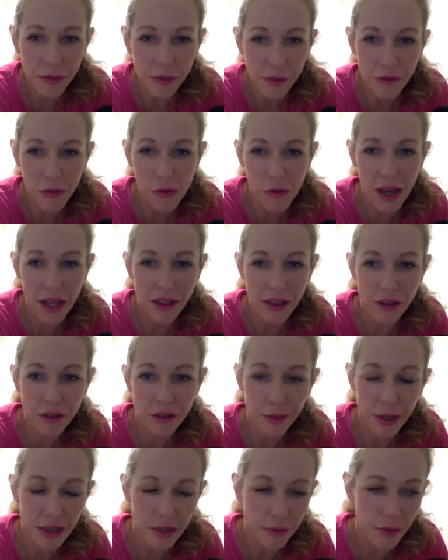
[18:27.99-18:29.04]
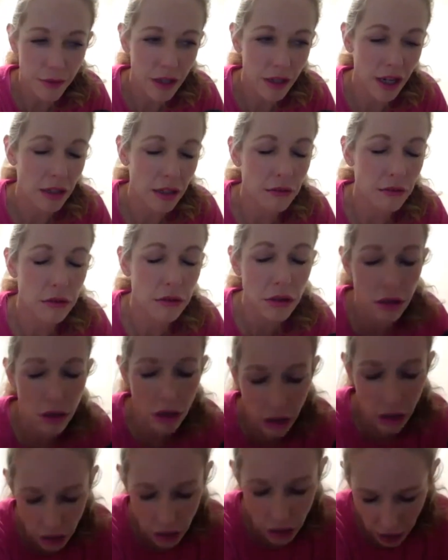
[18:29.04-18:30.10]
We've all had those ones where you're like, ooh, I
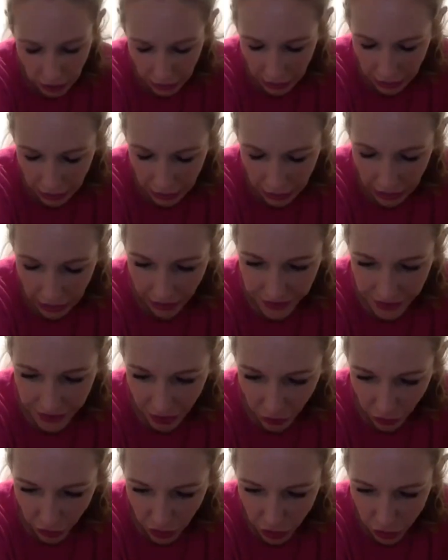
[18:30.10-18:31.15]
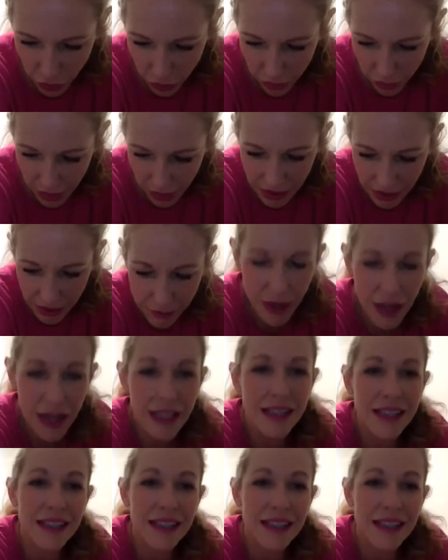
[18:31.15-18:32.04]
have to get on the call with this one.